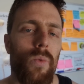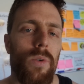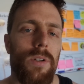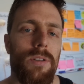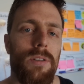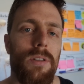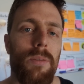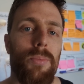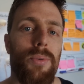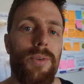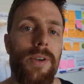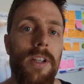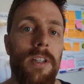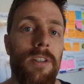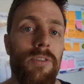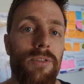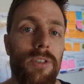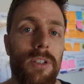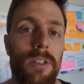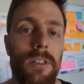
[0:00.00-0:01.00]
was
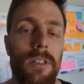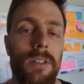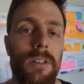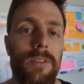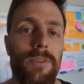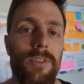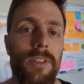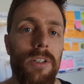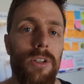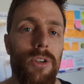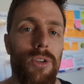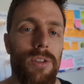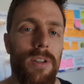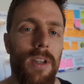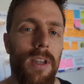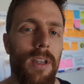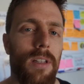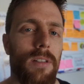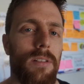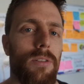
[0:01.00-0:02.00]
depressed for a lot of years.
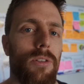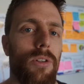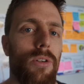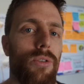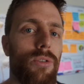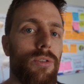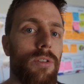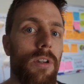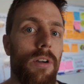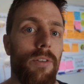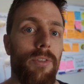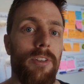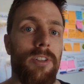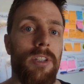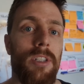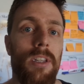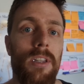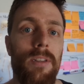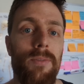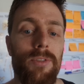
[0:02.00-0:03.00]
I had low
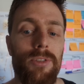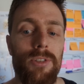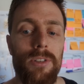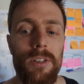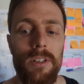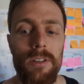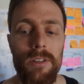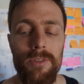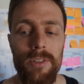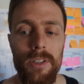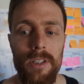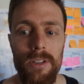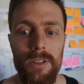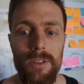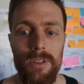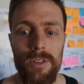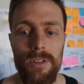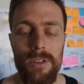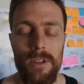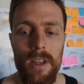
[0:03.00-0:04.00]
self-esteem for a lot of
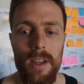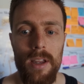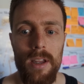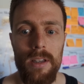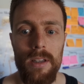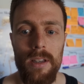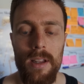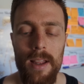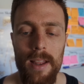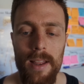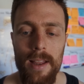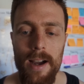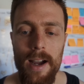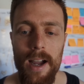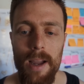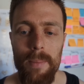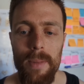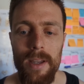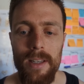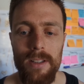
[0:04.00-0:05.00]
years, and
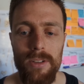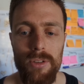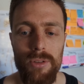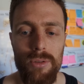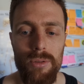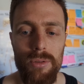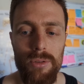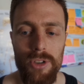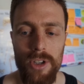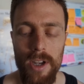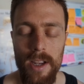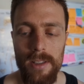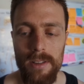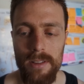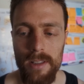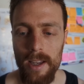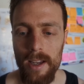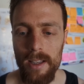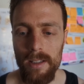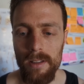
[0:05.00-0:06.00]
I managed to
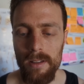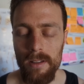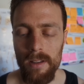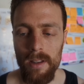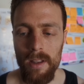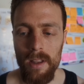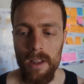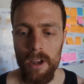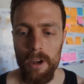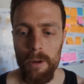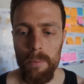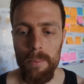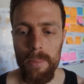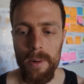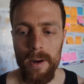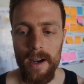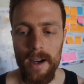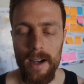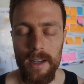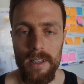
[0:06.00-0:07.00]
change that.
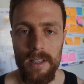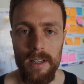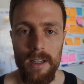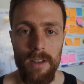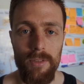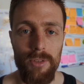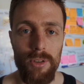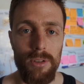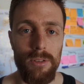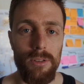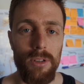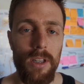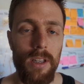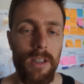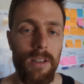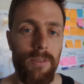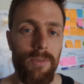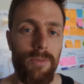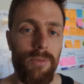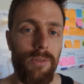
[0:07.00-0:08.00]
But if you're
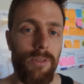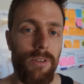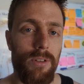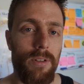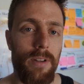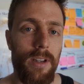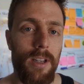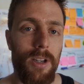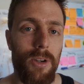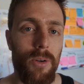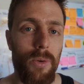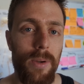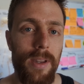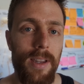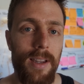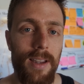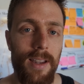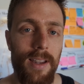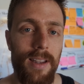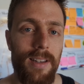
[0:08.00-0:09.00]
looking for a
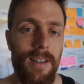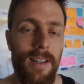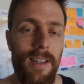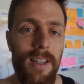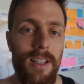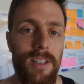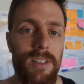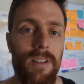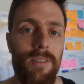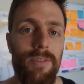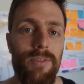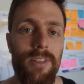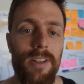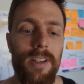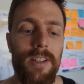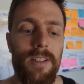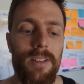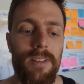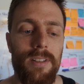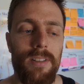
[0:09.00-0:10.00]
quick and easy
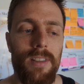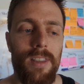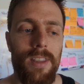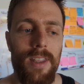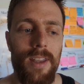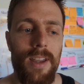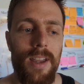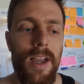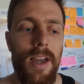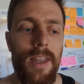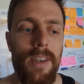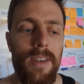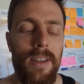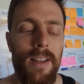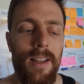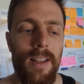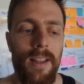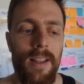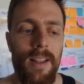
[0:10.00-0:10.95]
fix, then